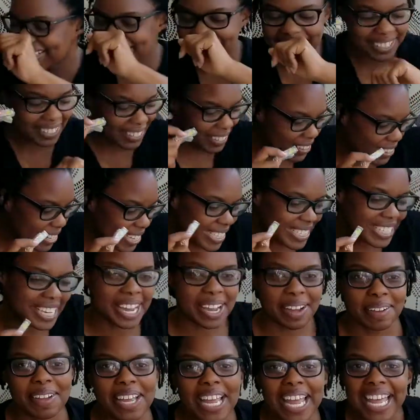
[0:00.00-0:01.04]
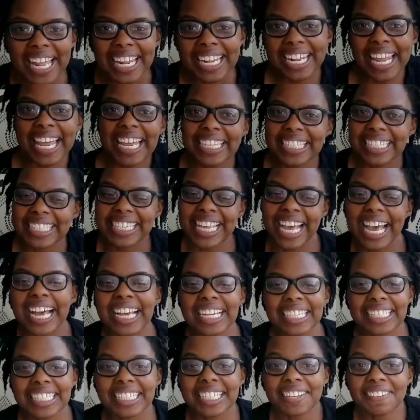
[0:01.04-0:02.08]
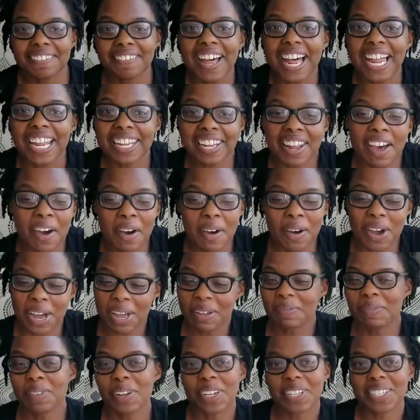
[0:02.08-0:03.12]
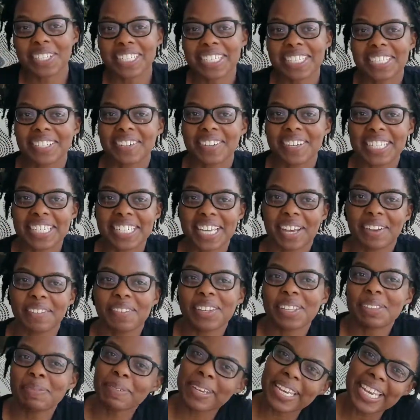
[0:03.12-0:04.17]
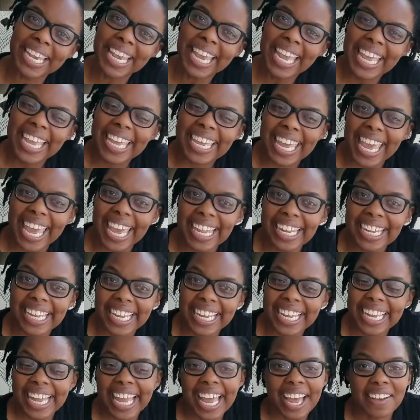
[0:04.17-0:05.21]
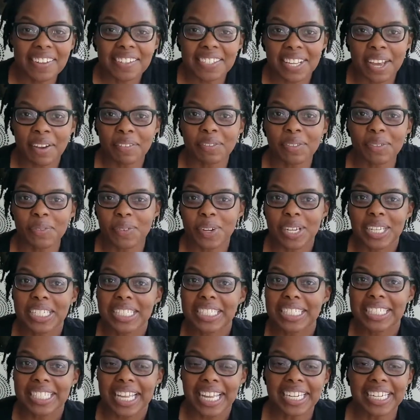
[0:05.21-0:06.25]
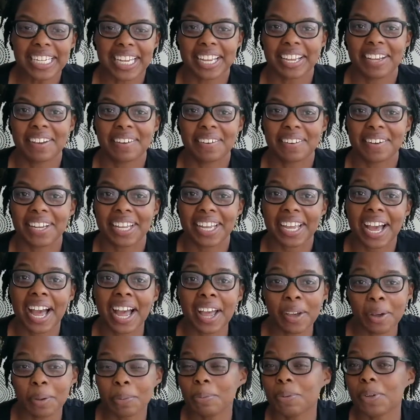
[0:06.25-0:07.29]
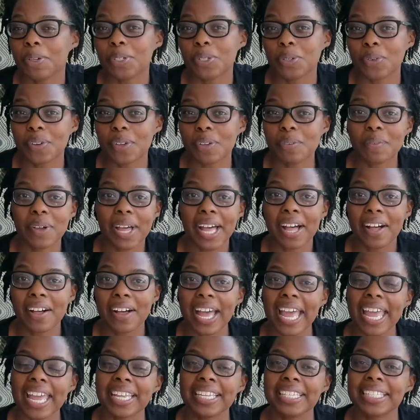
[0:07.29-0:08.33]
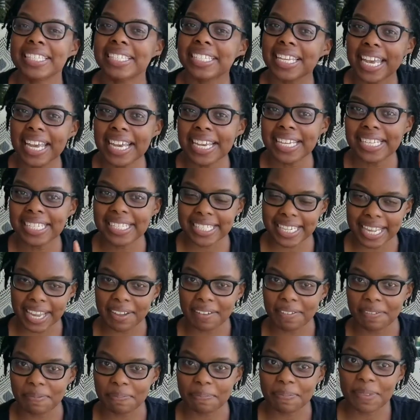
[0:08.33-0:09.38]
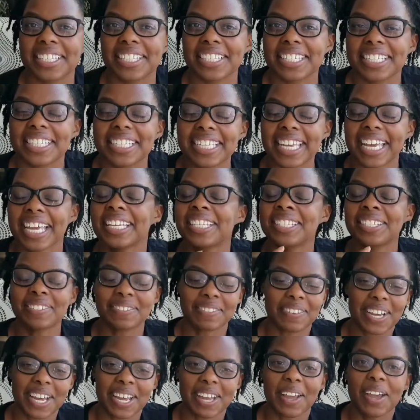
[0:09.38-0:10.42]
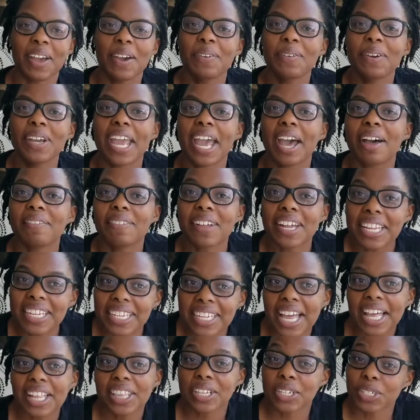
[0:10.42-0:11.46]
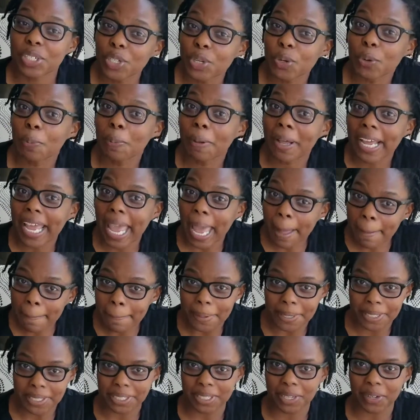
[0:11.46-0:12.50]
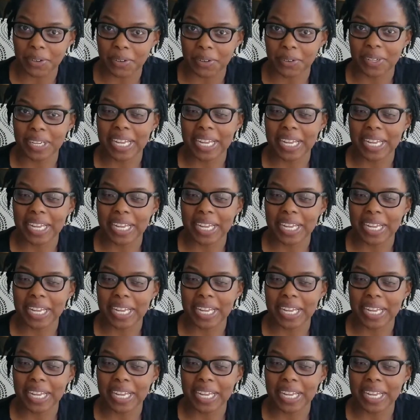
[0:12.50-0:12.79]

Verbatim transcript: story time. Let's achieve hello and welcome to story time with me, Kayla. How's everyone's Sunday going? I hope you're doing well and staying safe. Guess what? We have another two book episode.